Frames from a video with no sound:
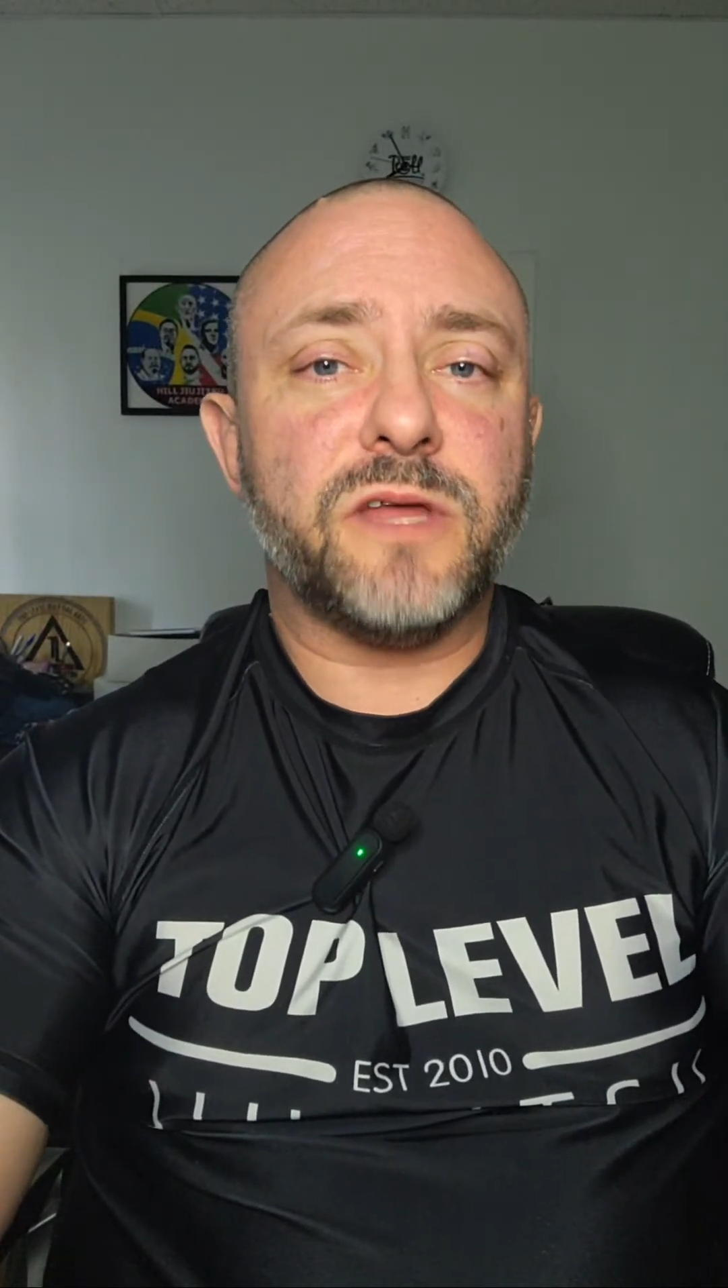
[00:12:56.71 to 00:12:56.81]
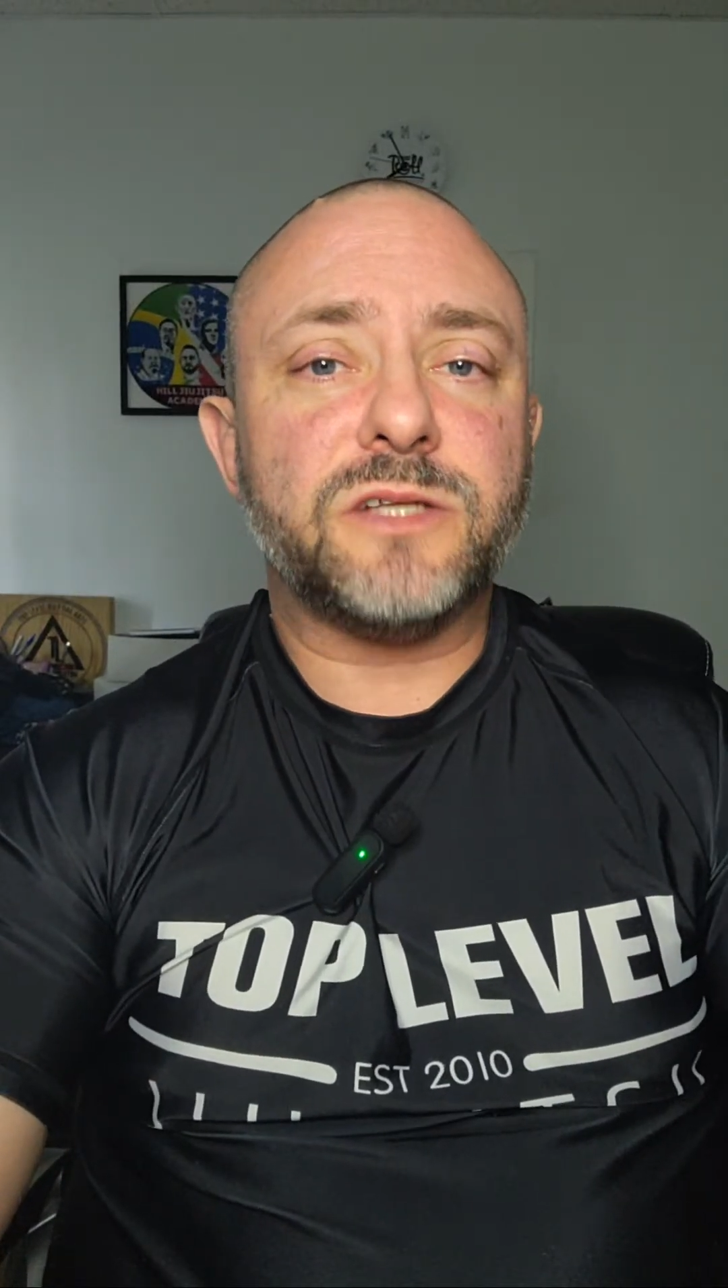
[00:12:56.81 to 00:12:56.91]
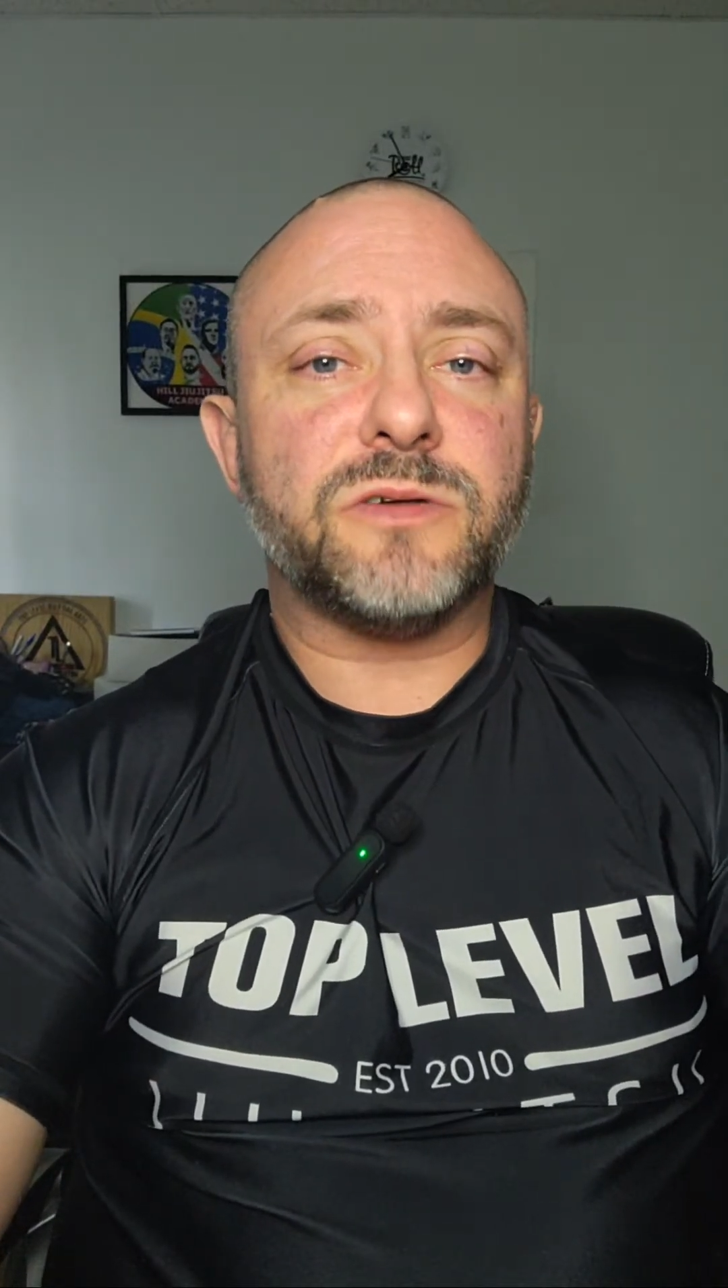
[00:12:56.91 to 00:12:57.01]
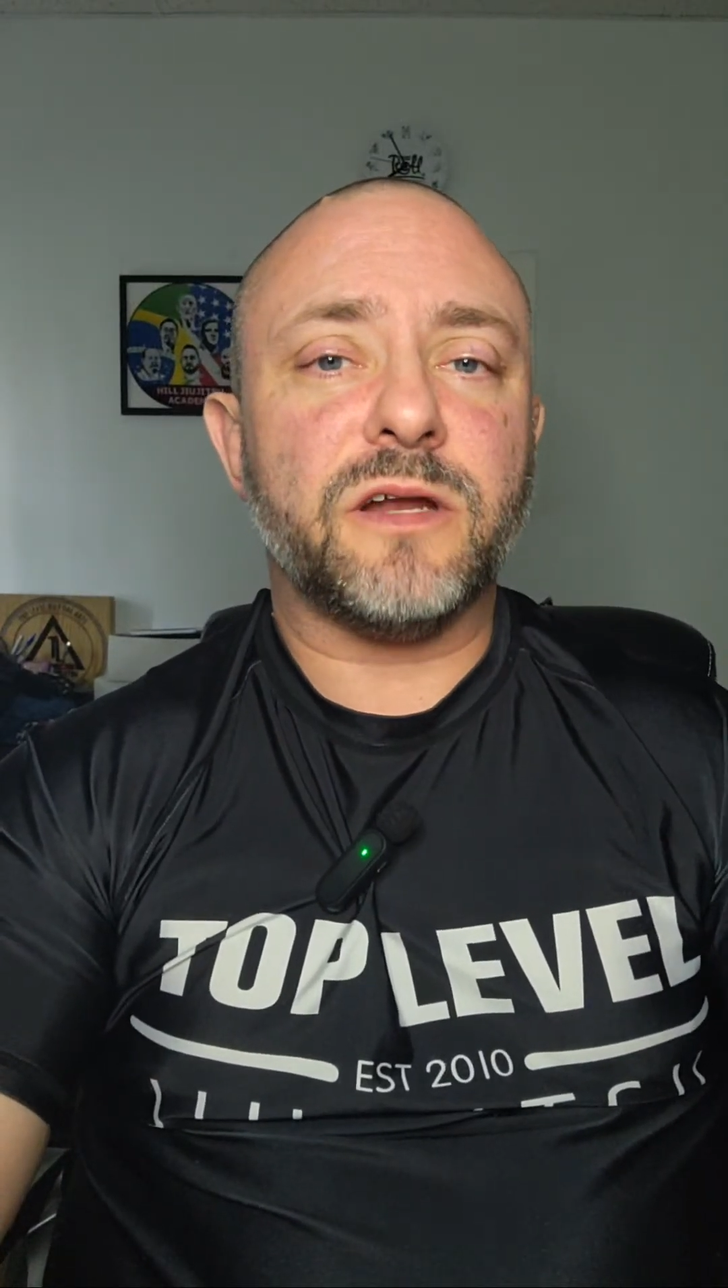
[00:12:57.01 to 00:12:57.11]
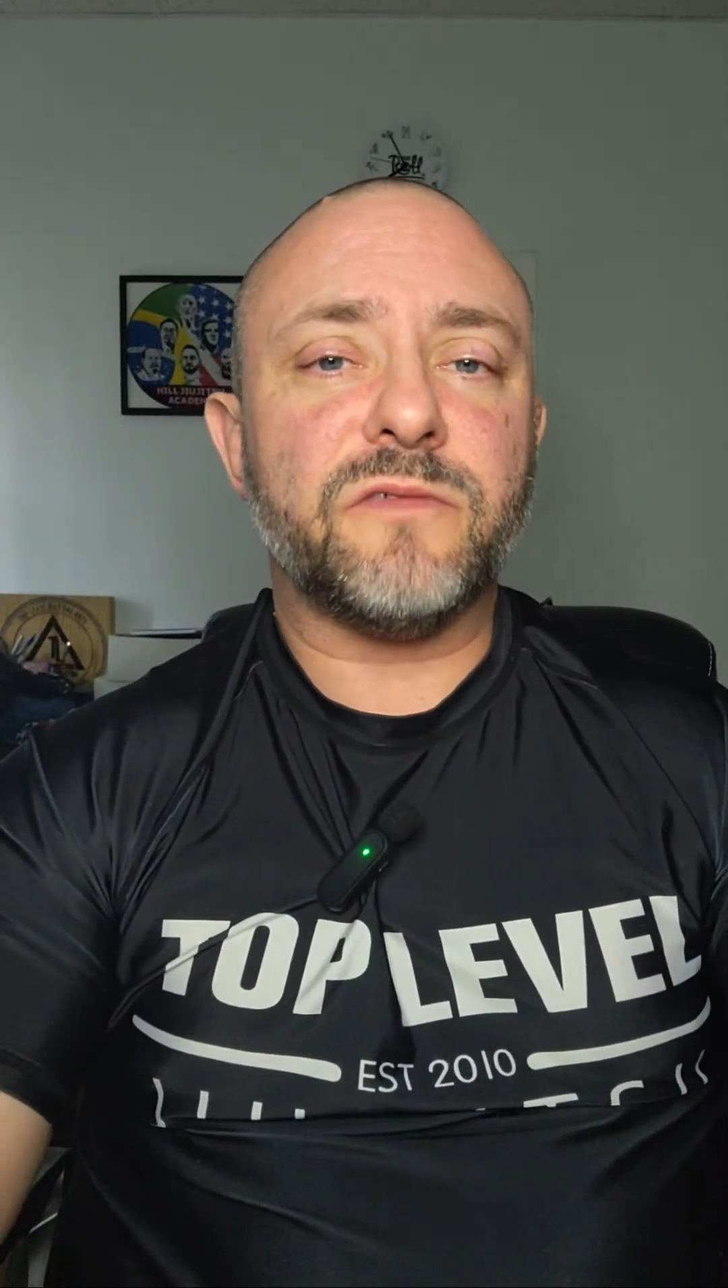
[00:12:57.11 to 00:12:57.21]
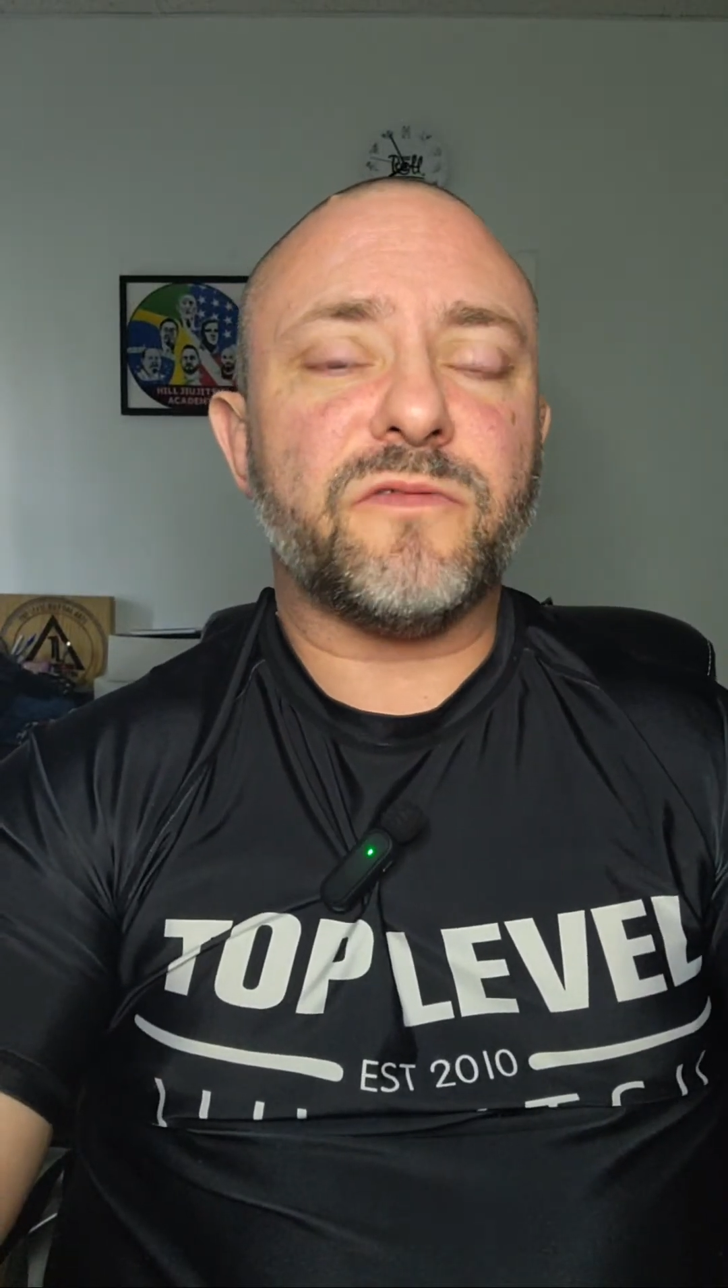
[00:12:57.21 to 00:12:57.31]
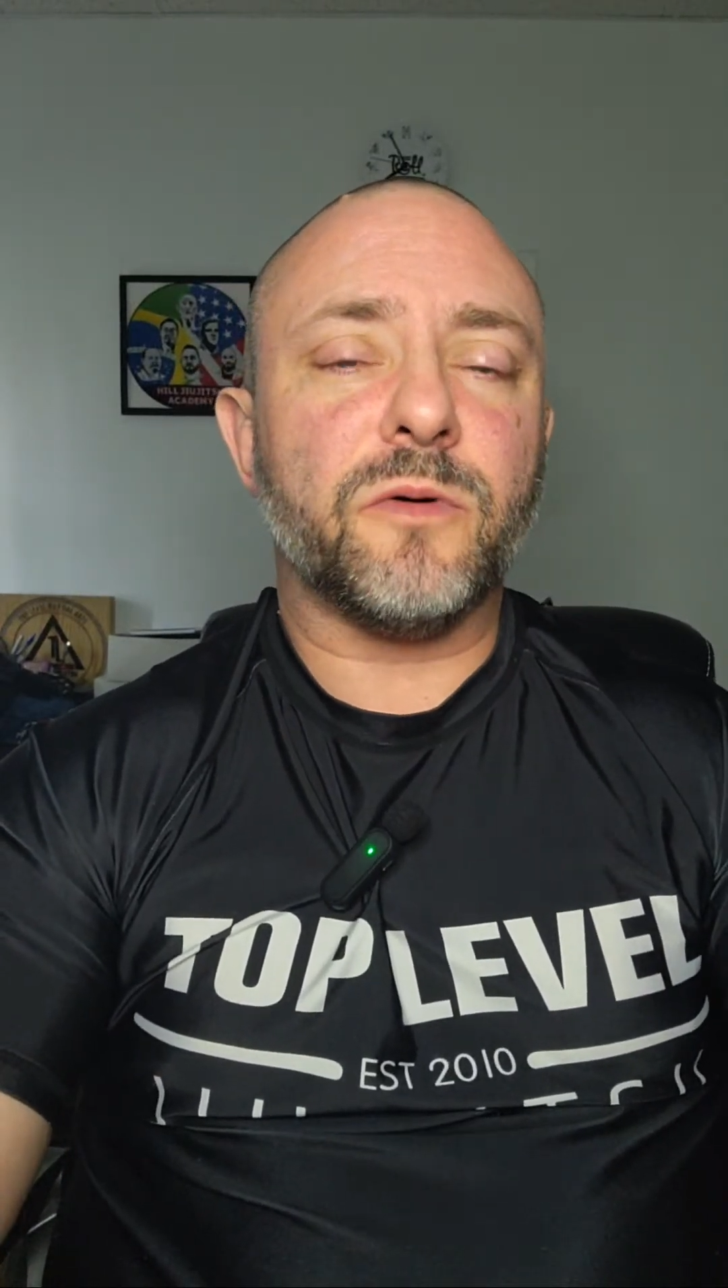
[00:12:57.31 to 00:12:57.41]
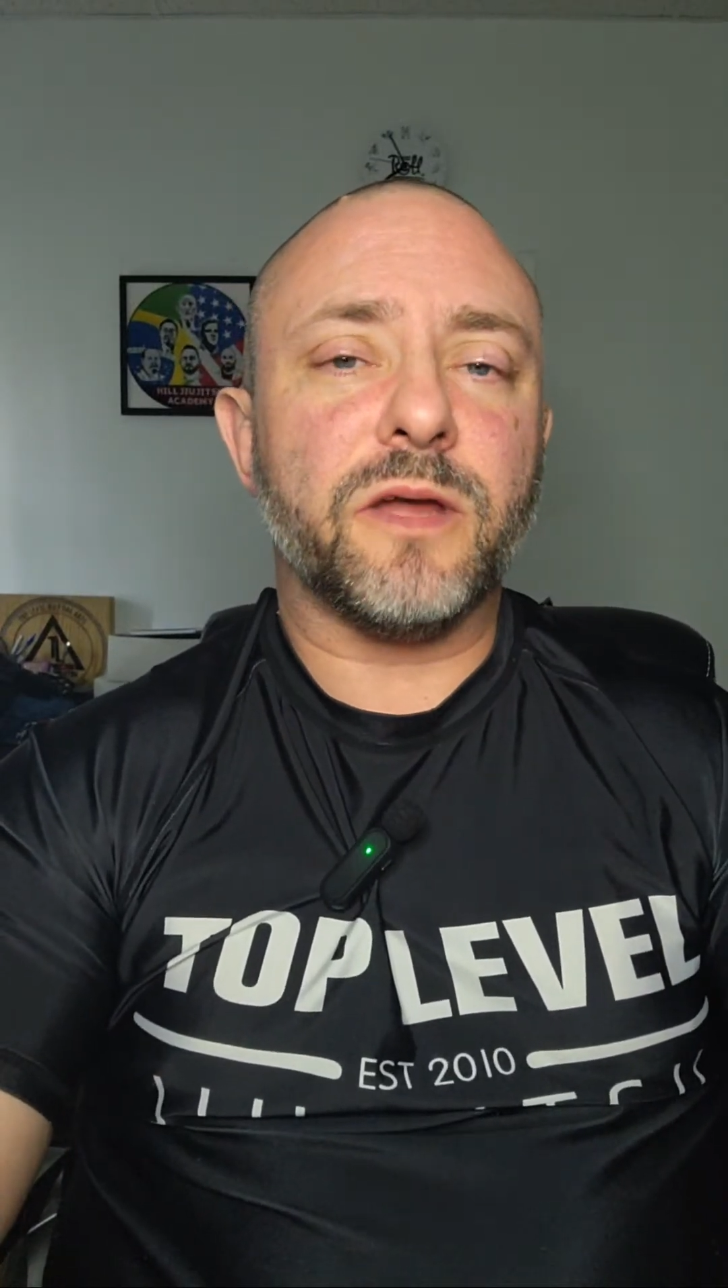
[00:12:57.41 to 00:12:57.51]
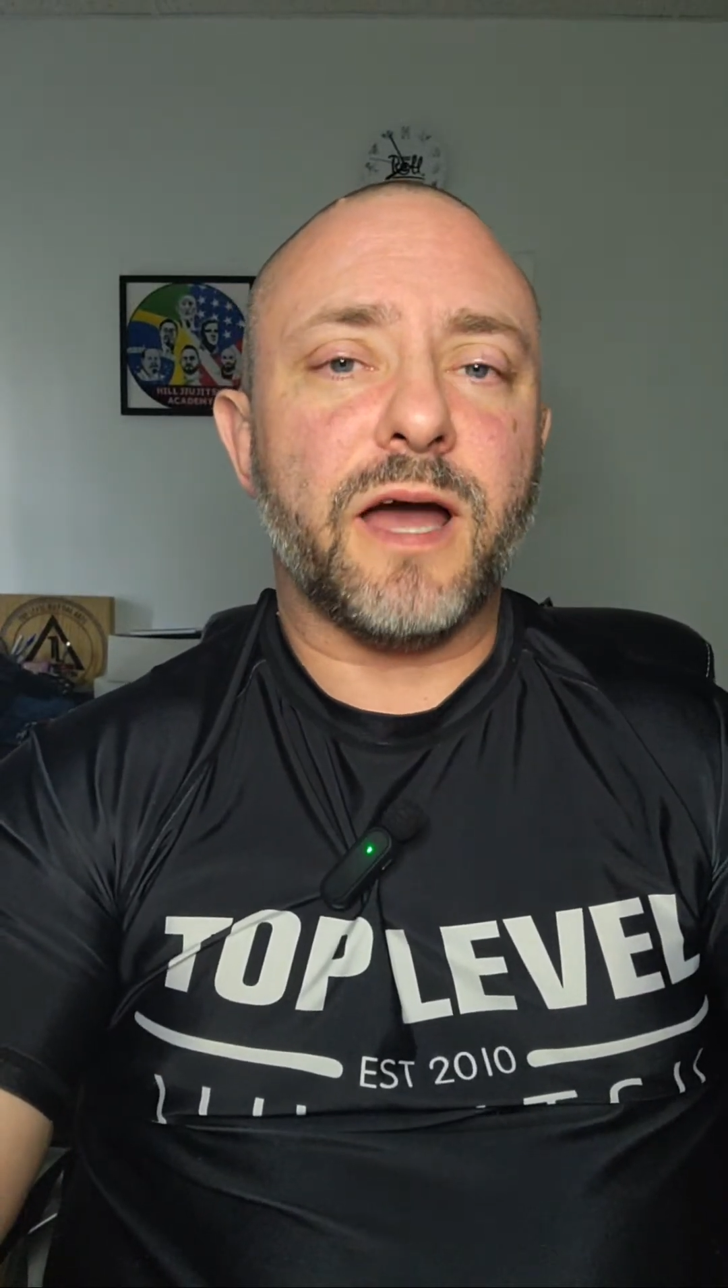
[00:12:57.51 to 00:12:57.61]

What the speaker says: They train it 40